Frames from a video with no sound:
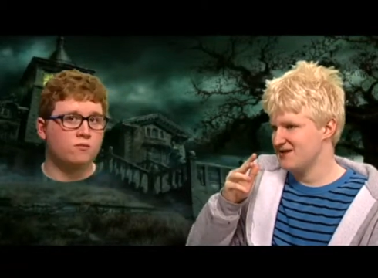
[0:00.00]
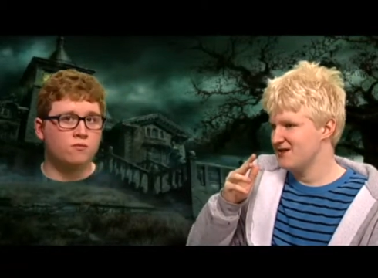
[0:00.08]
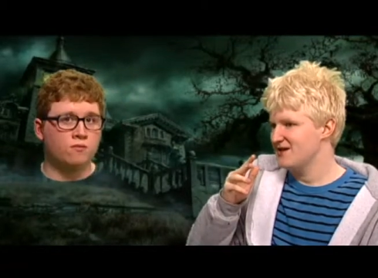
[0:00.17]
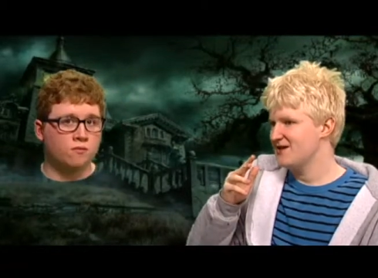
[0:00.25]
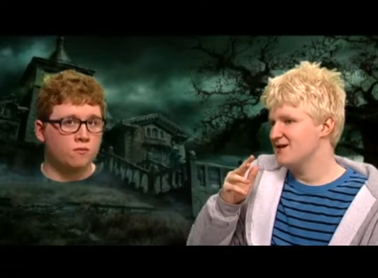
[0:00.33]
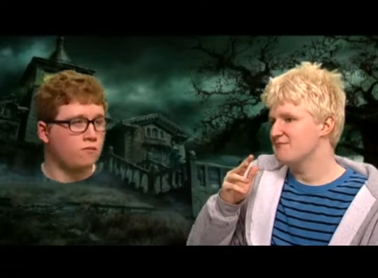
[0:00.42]

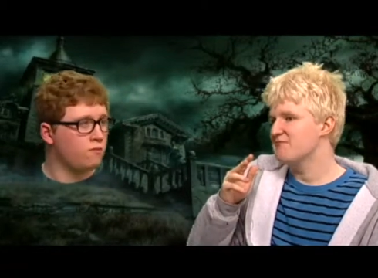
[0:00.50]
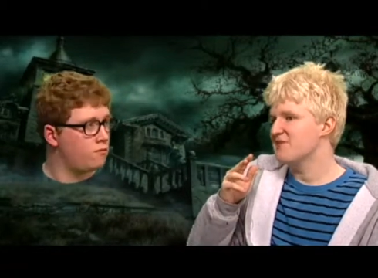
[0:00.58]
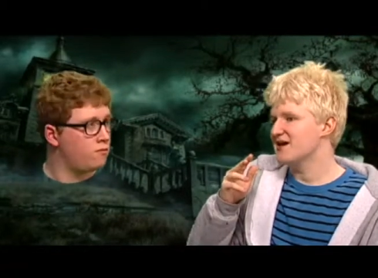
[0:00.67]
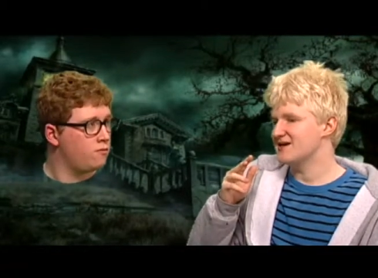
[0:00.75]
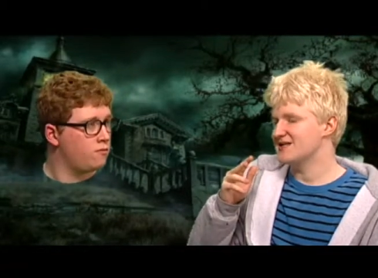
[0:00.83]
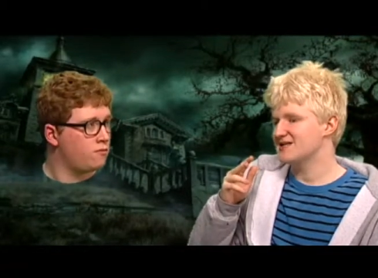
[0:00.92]
Speaker 1: mm-hmm.
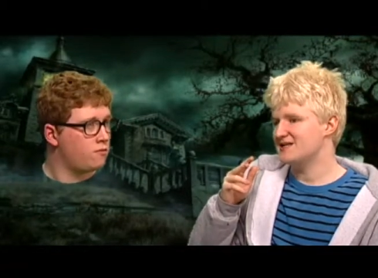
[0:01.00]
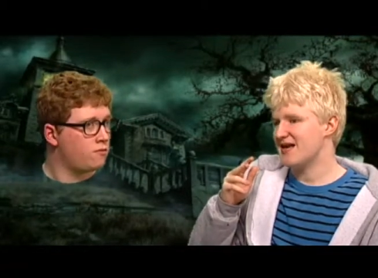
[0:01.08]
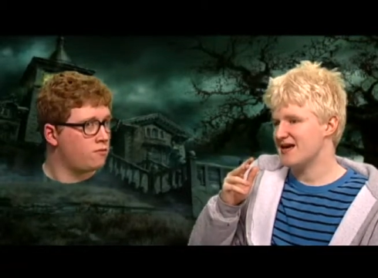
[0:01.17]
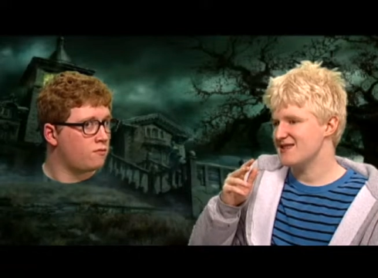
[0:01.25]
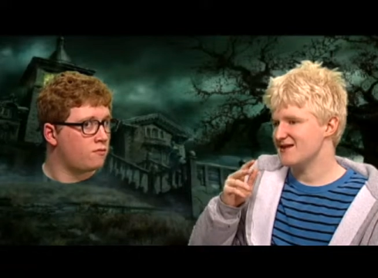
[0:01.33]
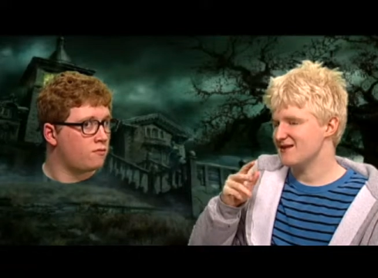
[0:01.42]
but
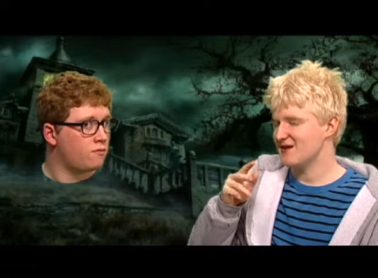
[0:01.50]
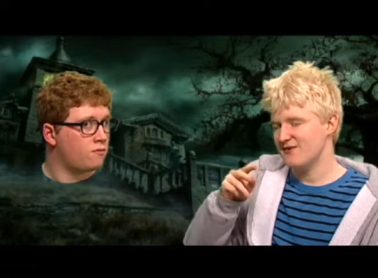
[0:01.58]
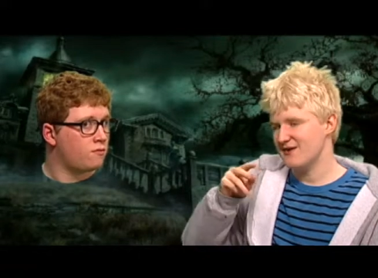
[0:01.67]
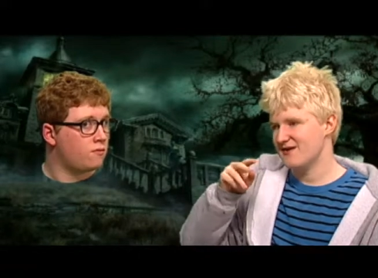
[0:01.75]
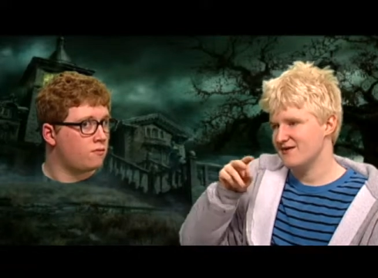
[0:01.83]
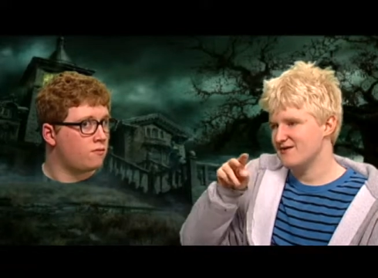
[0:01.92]
instead they're
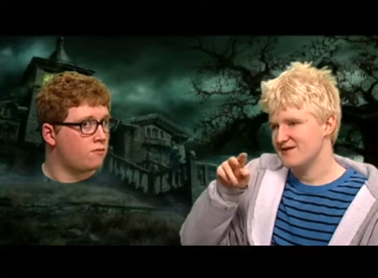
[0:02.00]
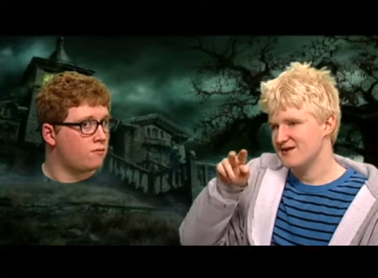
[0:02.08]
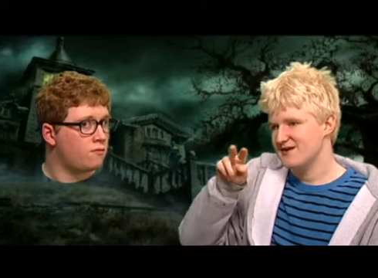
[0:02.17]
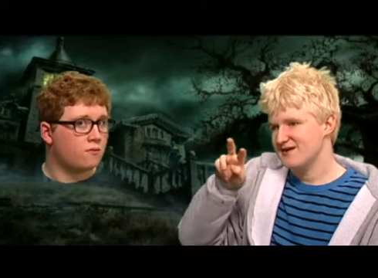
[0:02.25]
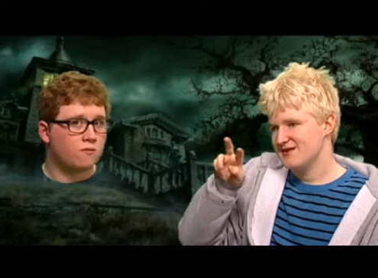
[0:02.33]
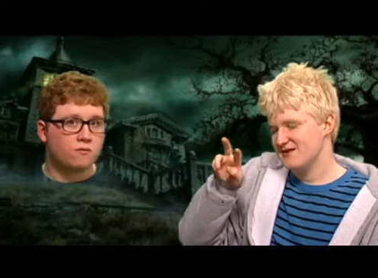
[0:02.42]
going
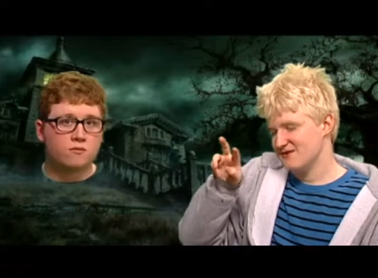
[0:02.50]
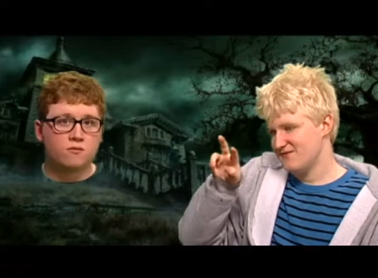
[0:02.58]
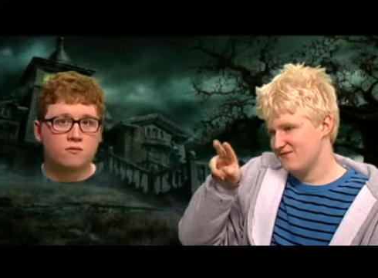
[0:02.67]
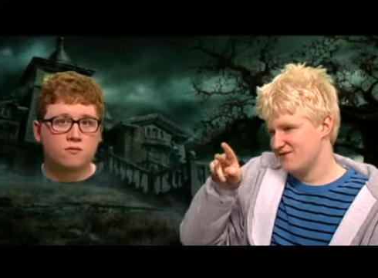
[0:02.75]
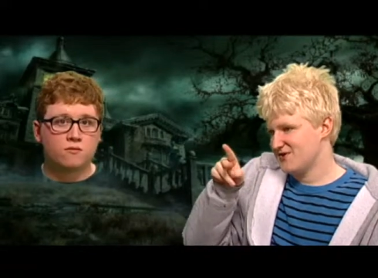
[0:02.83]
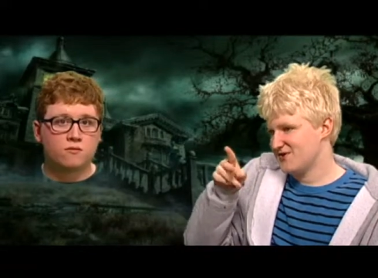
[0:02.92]
they're
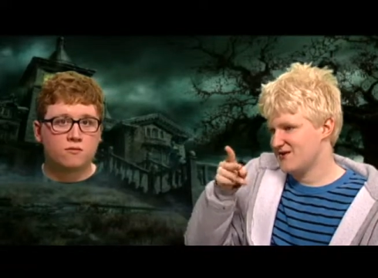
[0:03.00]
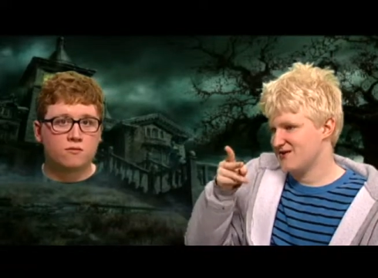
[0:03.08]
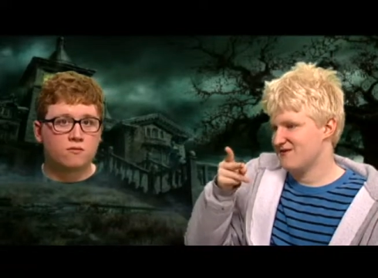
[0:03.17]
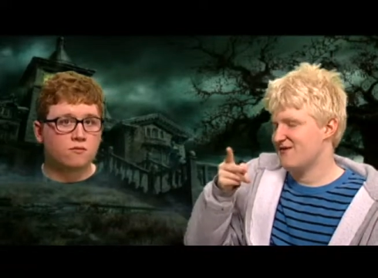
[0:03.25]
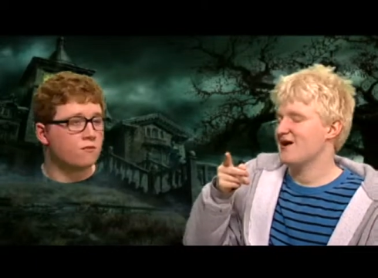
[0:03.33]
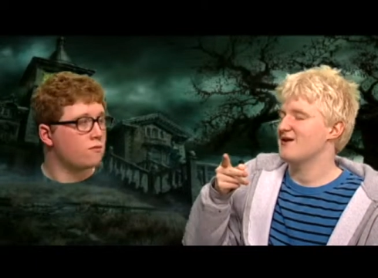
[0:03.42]
turning it
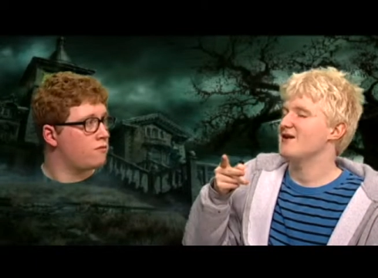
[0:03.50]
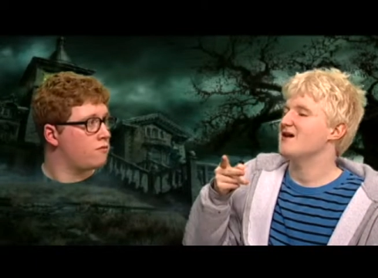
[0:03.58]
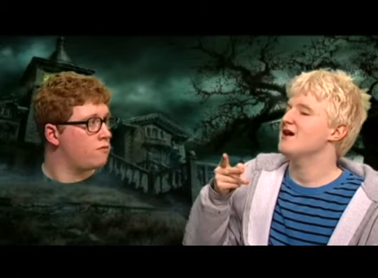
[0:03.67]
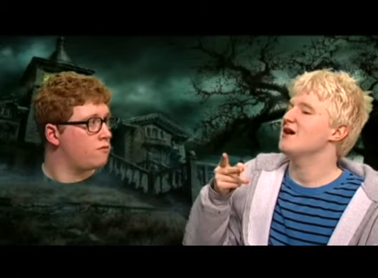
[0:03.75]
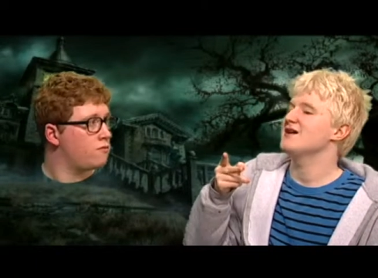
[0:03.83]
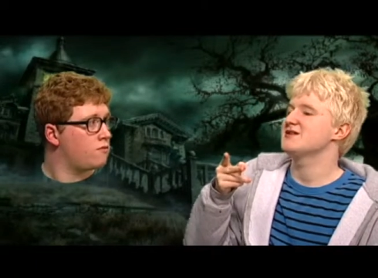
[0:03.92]
around
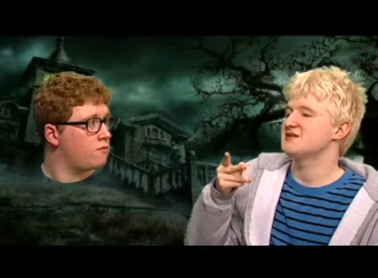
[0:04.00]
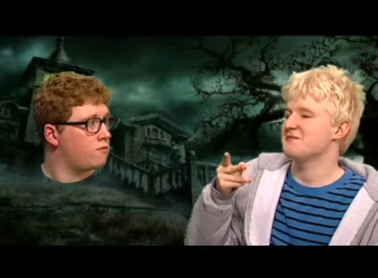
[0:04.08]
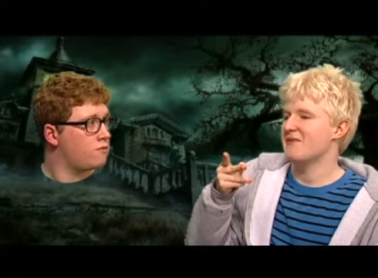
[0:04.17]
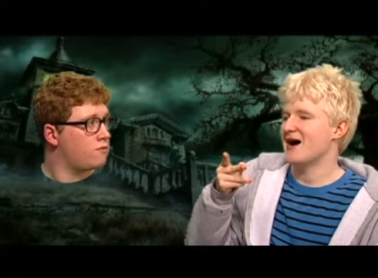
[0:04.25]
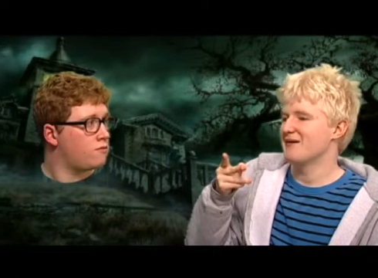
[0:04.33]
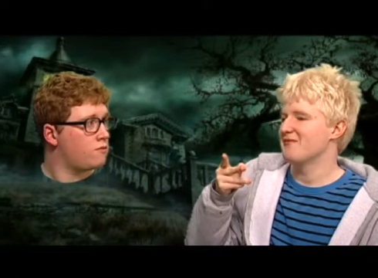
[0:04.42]
it's a
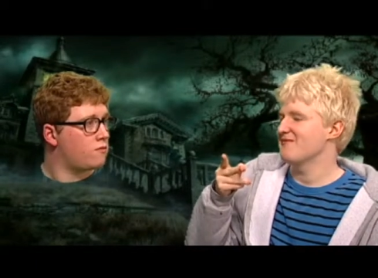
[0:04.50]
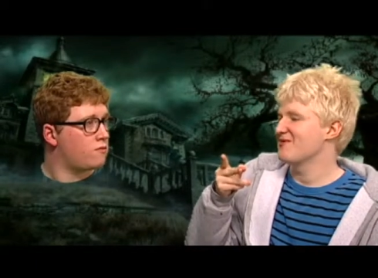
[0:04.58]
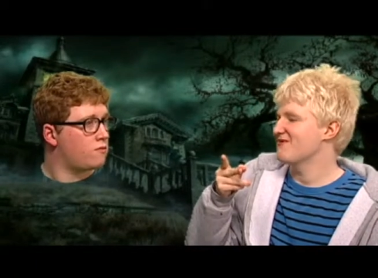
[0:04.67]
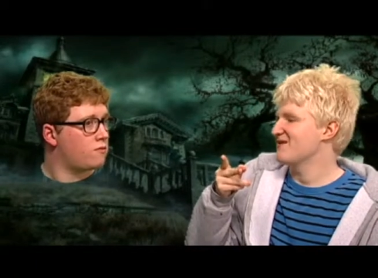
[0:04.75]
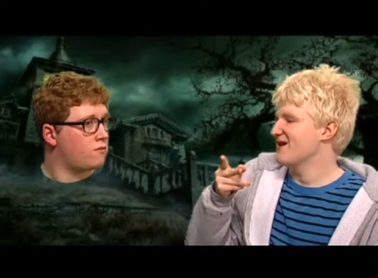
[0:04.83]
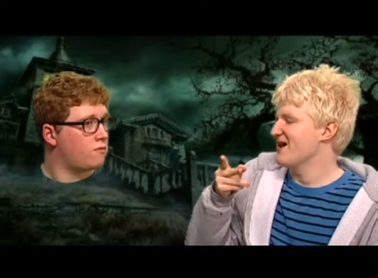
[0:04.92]
bible
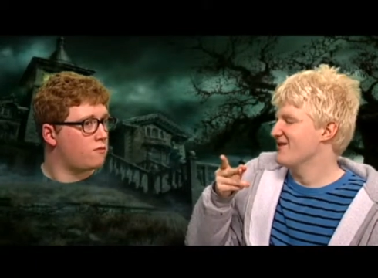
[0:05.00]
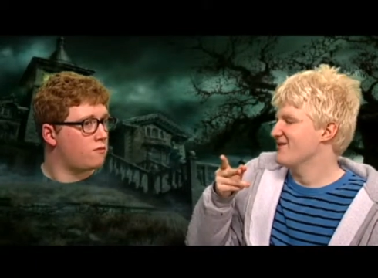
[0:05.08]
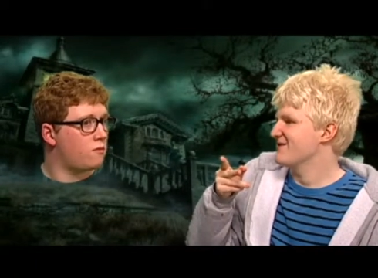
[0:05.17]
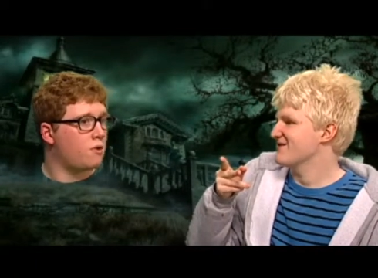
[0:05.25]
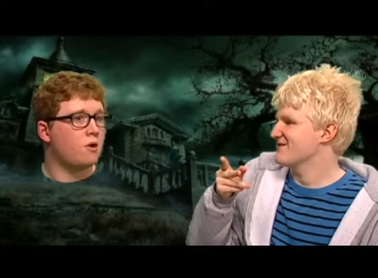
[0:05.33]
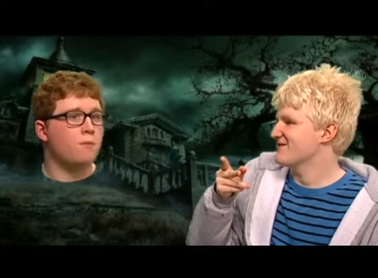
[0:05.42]
movie now
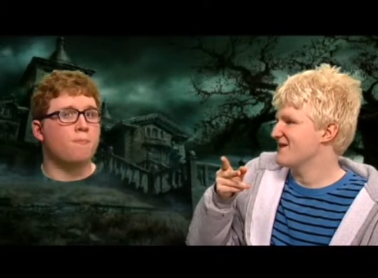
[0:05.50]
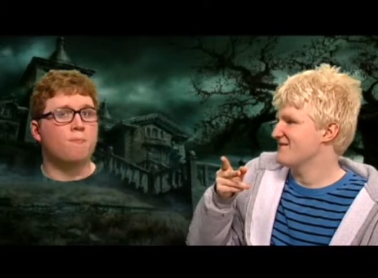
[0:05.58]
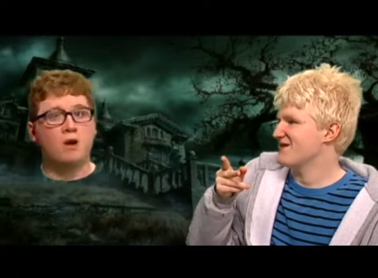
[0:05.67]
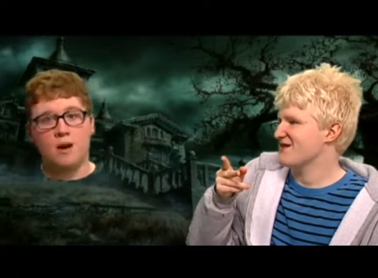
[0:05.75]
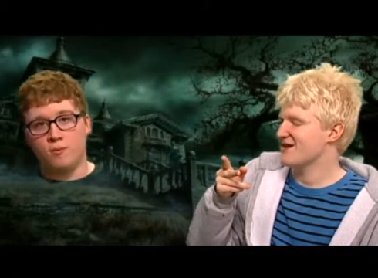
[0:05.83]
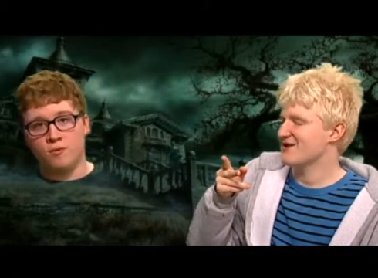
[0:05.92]
they're
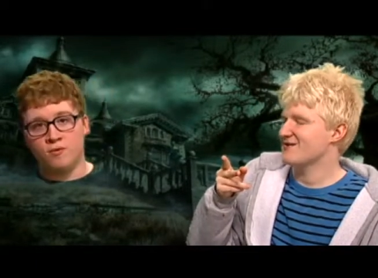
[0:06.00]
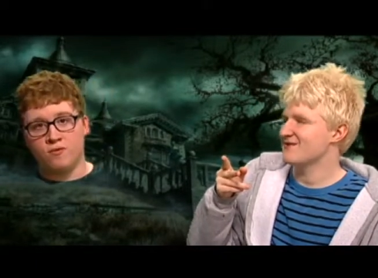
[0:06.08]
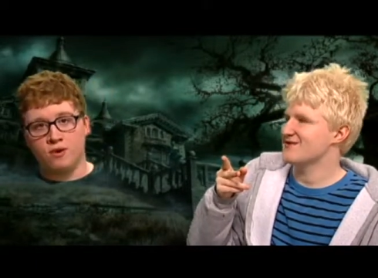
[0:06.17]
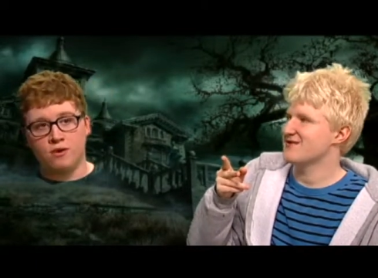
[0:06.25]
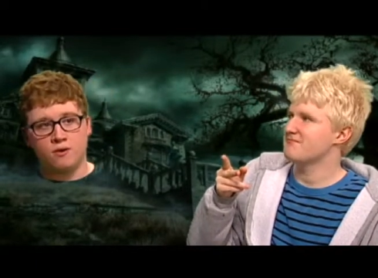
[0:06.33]
definitely bible going movie. with the